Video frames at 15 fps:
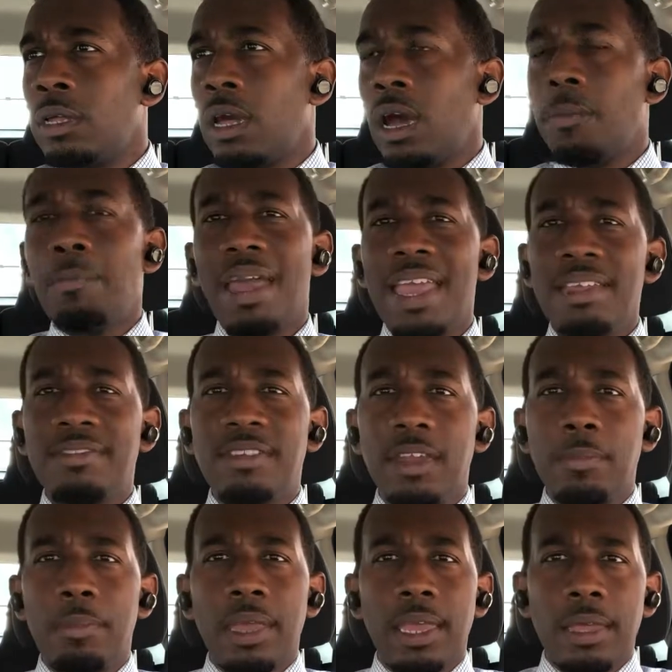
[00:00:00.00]
amazing
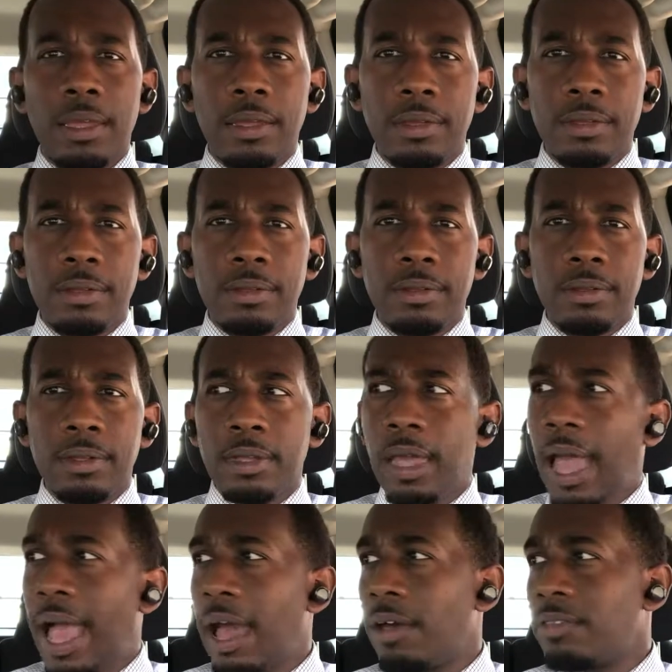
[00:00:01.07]
to me
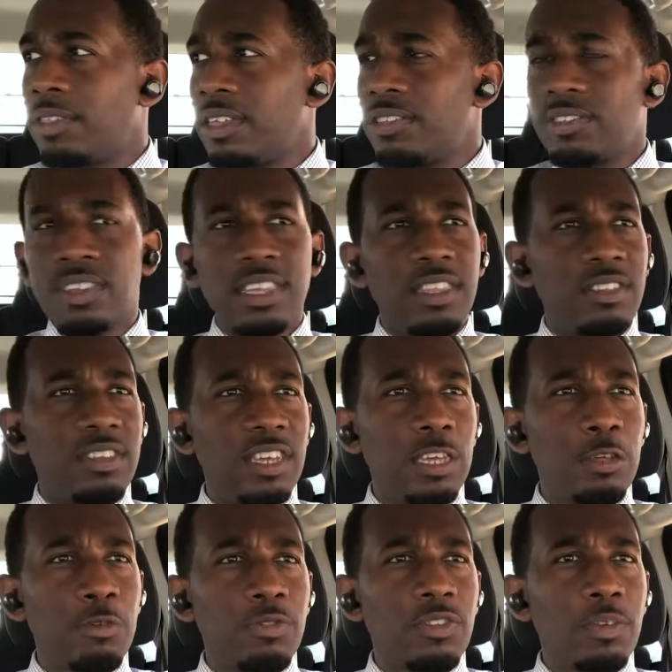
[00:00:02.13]
how this
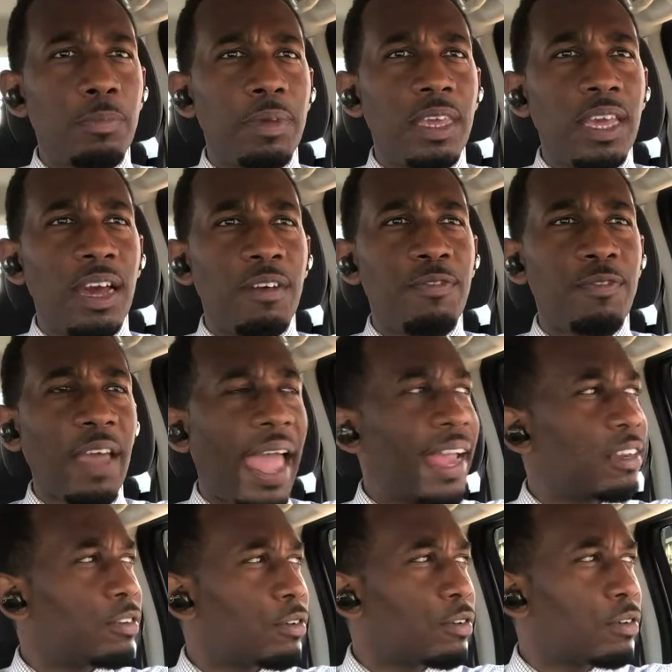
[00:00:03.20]
continues to be a
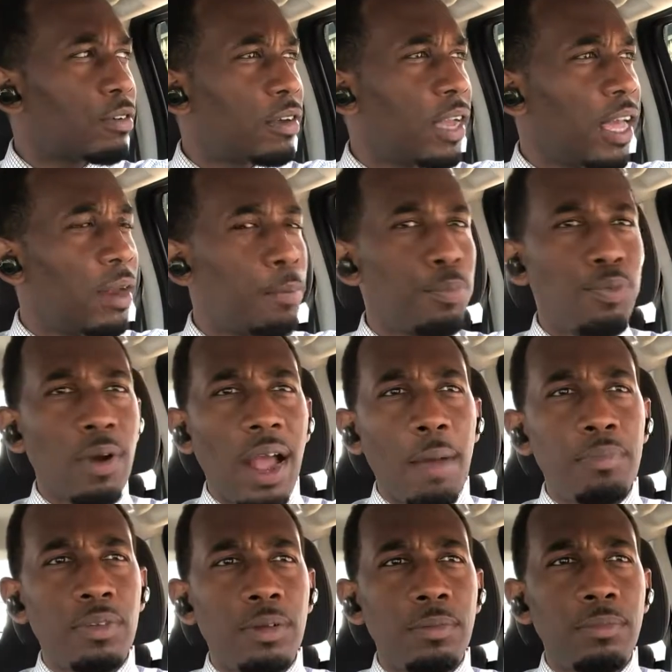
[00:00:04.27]
factor and a
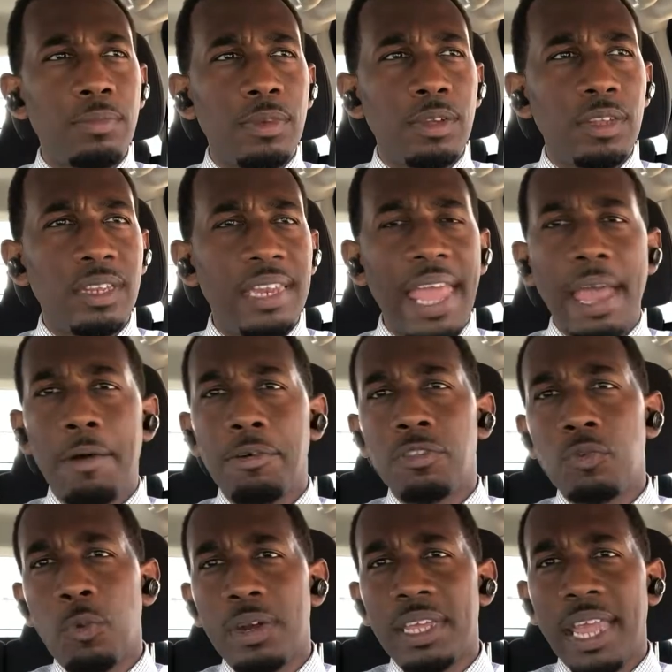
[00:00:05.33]
problem now in
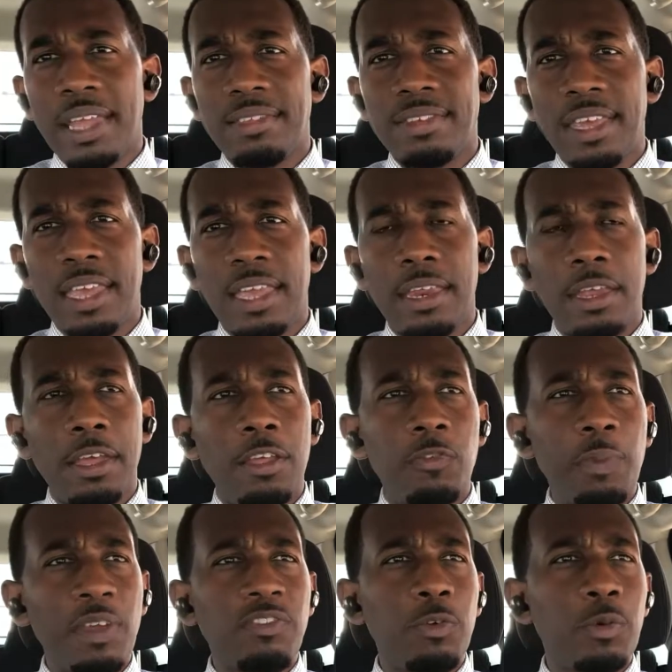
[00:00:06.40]
2018,
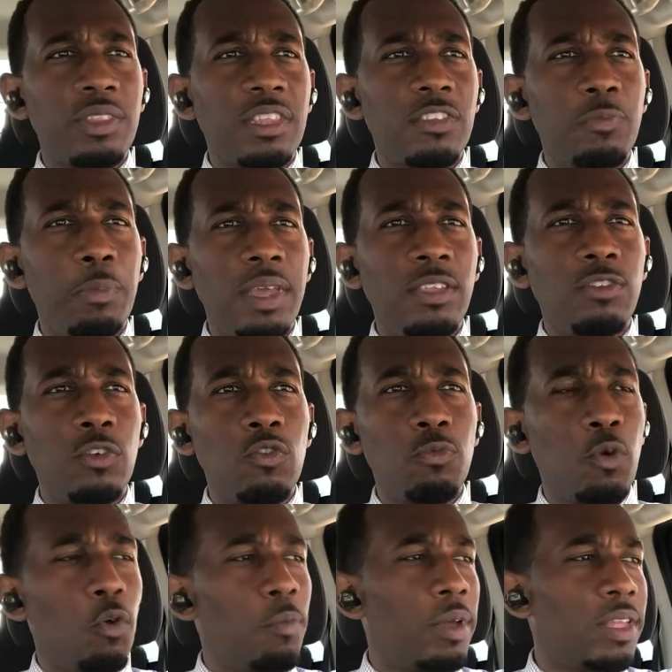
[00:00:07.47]
especially with this Me Too
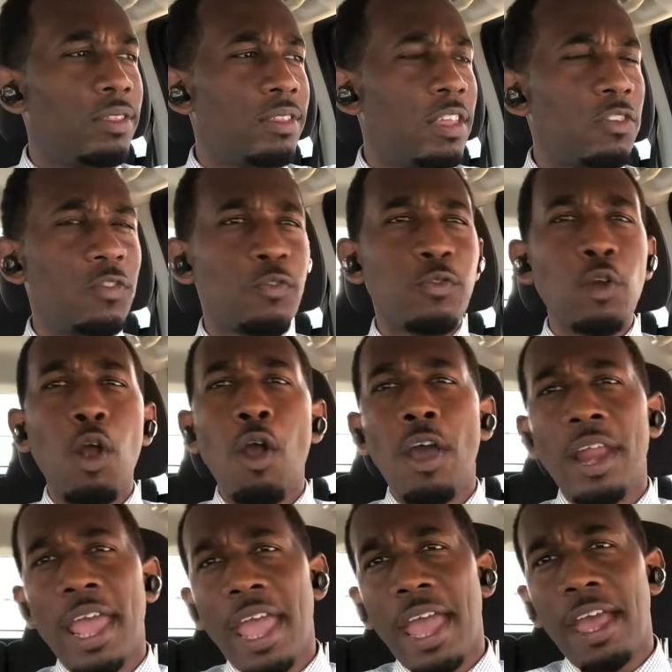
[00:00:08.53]
movement, this
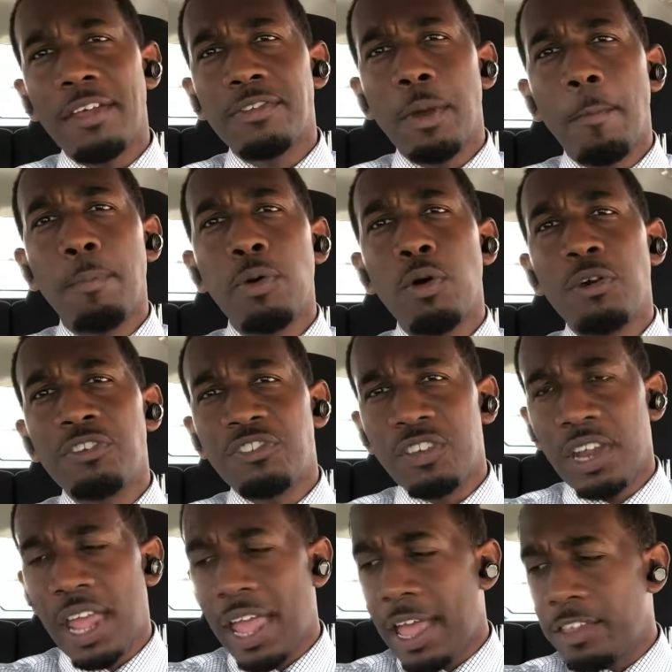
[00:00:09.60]
fraud-ass,
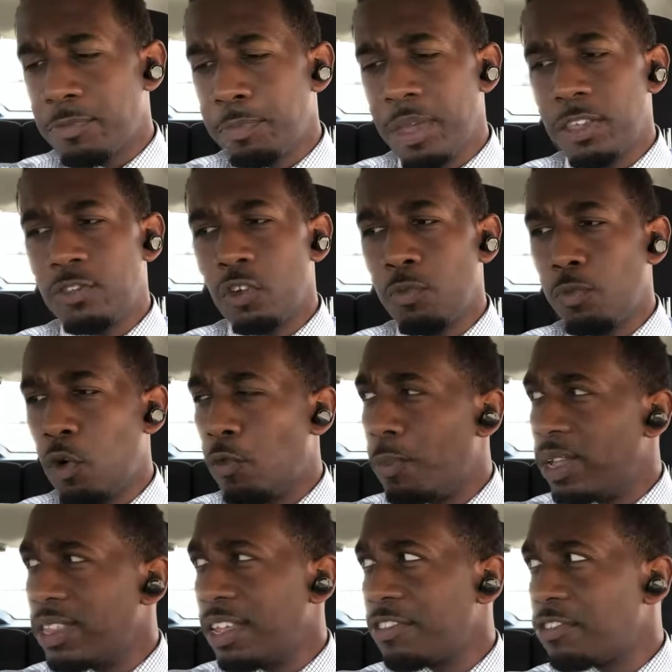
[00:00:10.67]
bullshit-ass Me Too
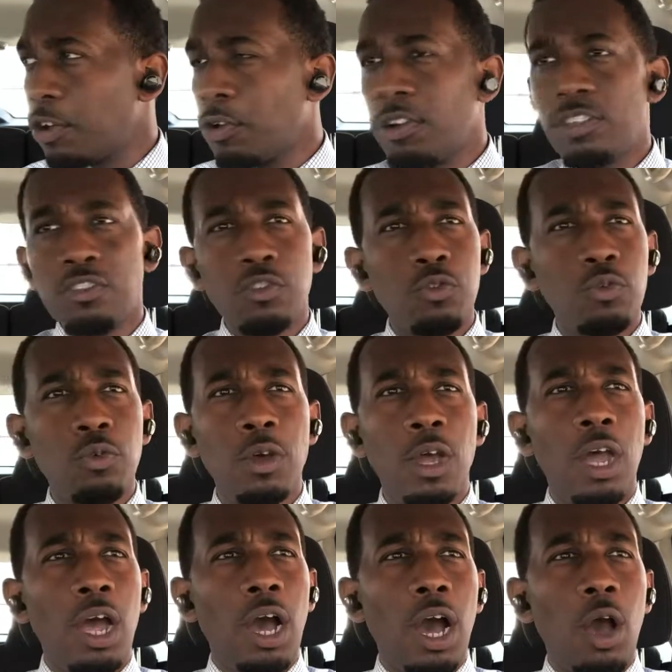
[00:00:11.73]
movement that's turned into
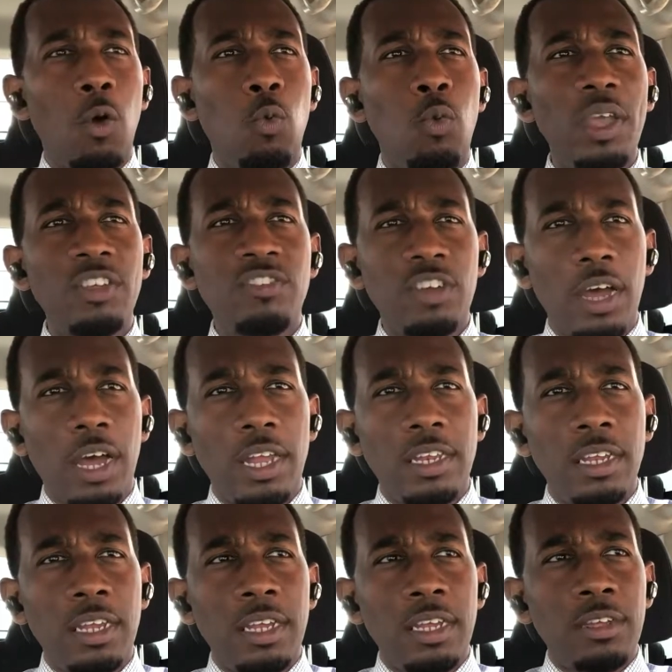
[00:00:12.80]
a witch hunt
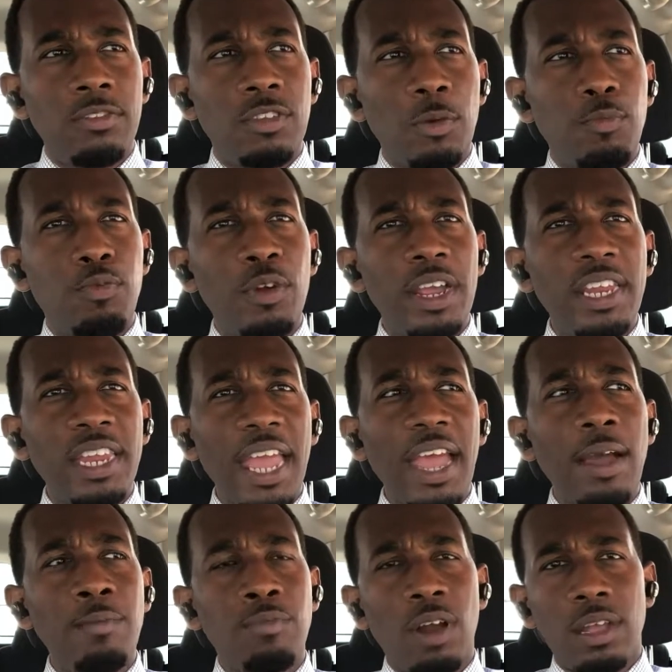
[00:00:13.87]
to bring
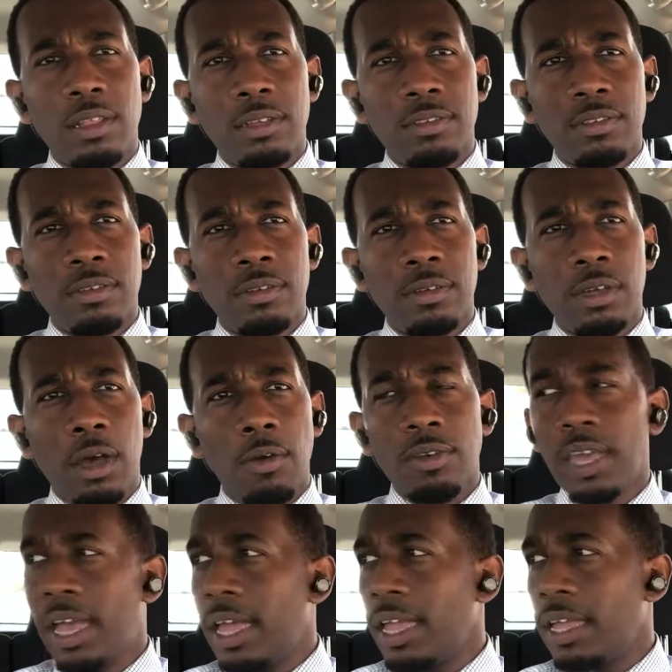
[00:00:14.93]
down brothers.
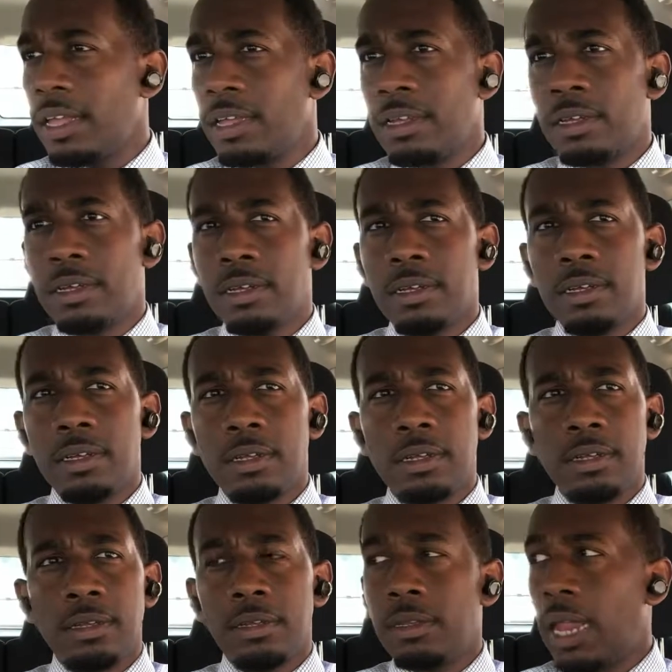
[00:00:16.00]
Okay?
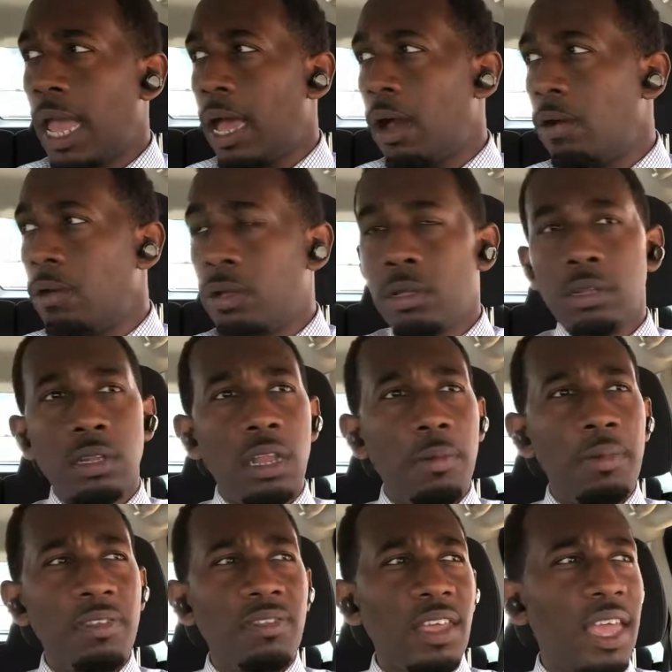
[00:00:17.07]
Now, let
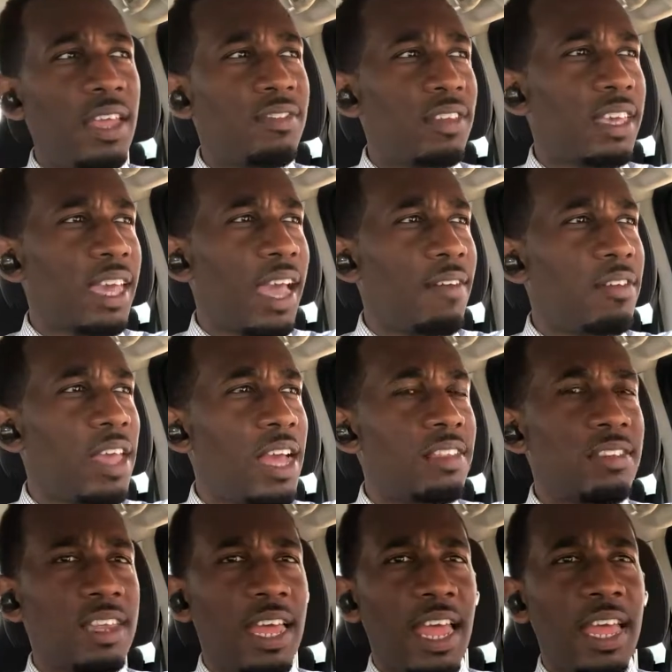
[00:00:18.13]
me say, as a caveat
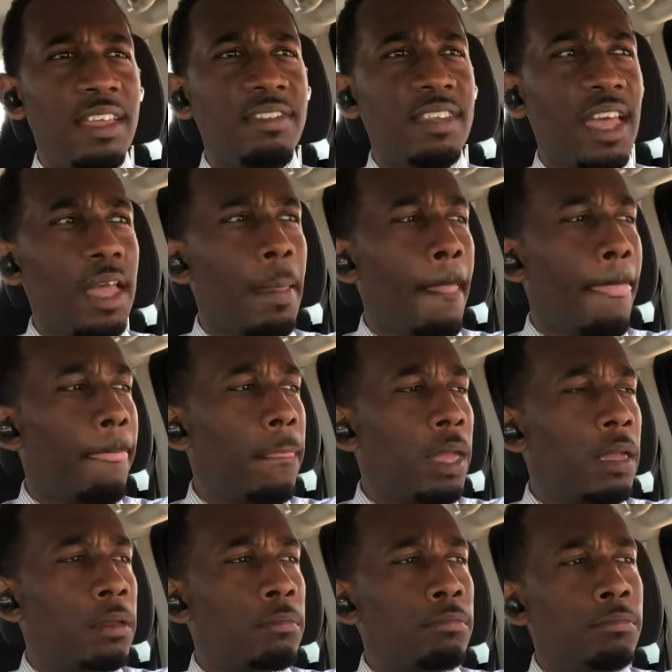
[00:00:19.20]
to that, is that
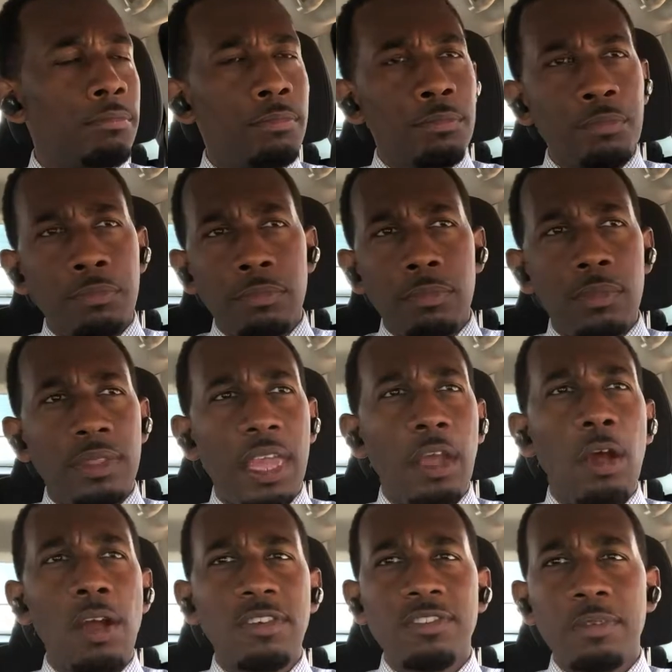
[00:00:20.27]
there
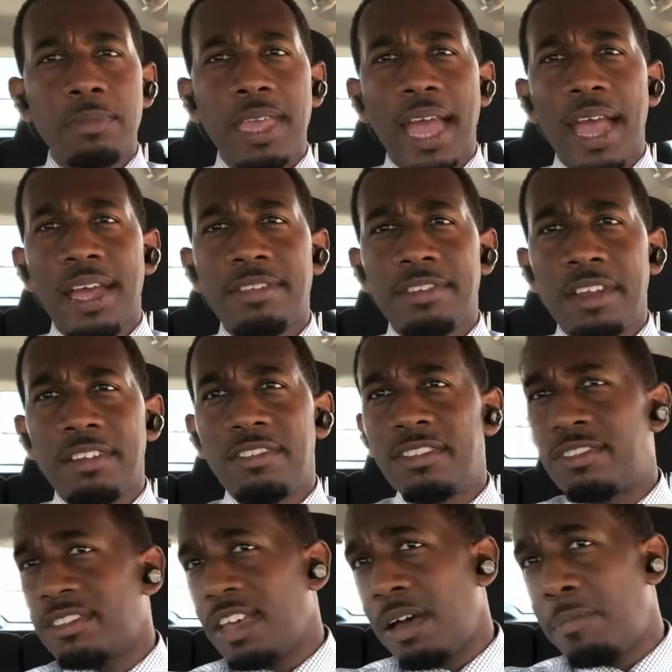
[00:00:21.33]
are some guys that are
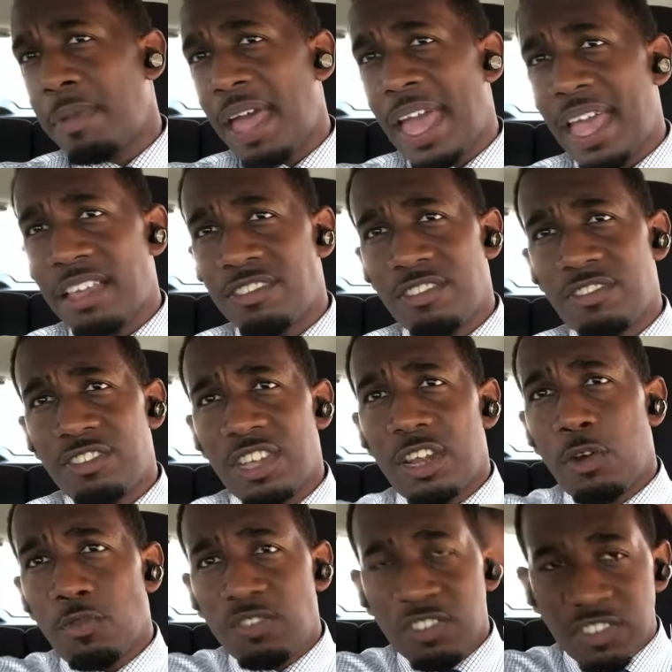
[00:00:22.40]
just scumbags and shit
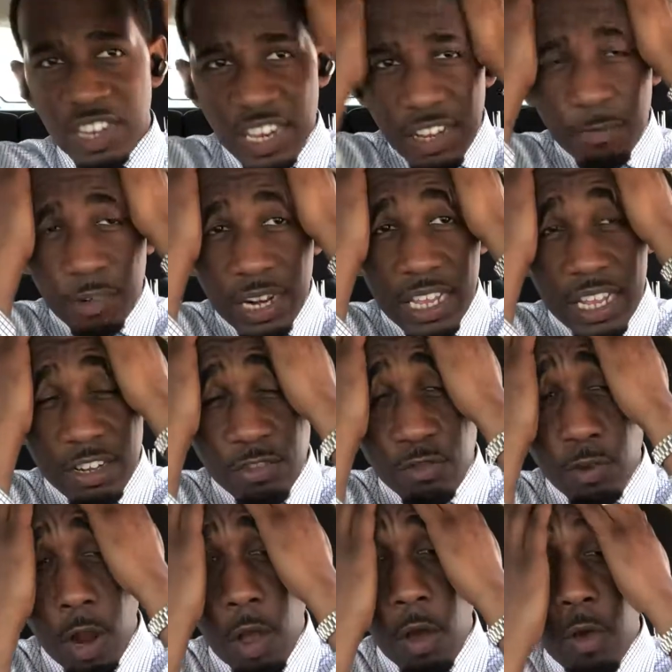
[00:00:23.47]
who just need to really
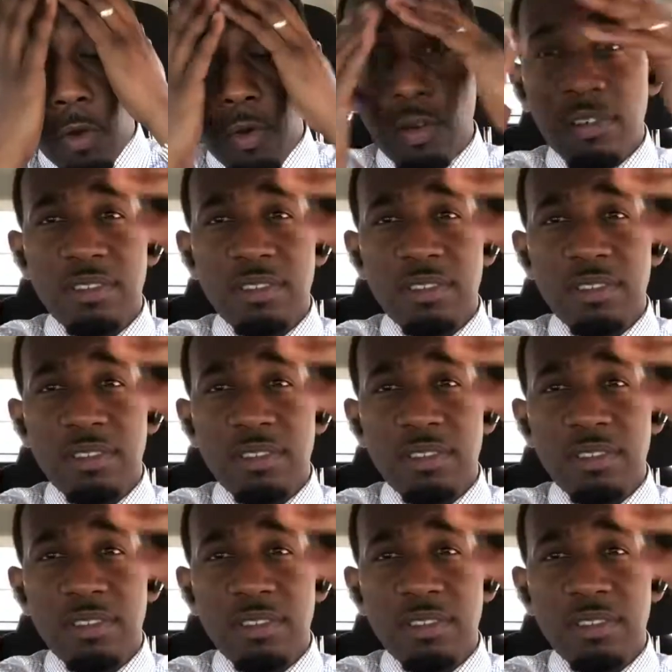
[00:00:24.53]
control